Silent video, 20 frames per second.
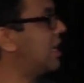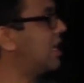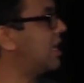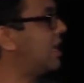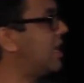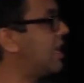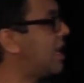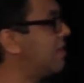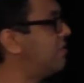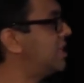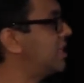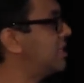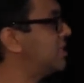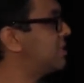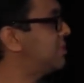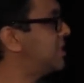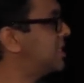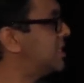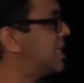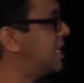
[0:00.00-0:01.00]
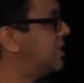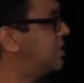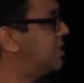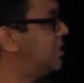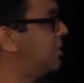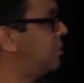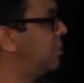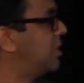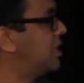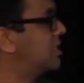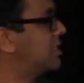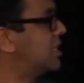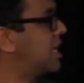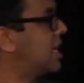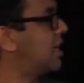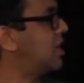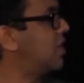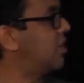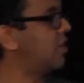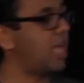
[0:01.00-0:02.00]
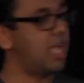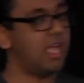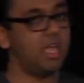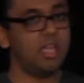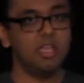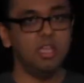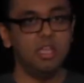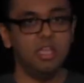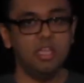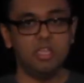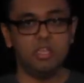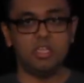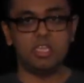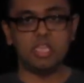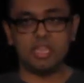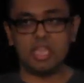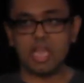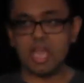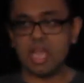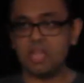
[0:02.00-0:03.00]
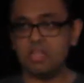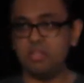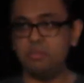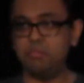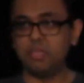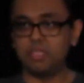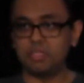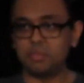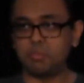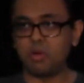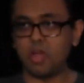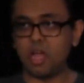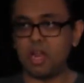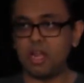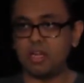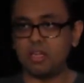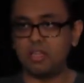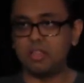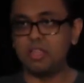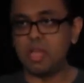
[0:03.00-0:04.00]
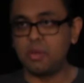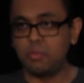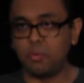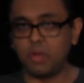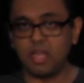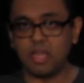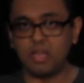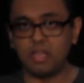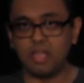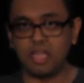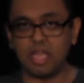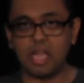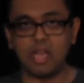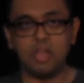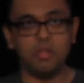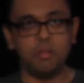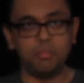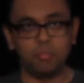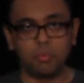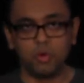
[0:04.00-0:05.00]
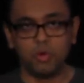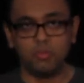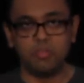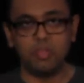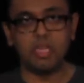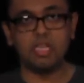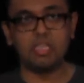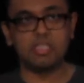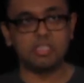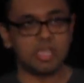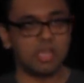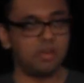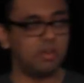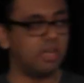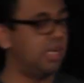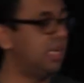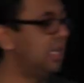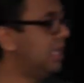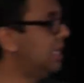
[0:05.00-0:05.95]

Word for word: and I've done this mistake too, where it's like, okay, you did that, you built a product, then what? Like, how do you improve it, et cetera?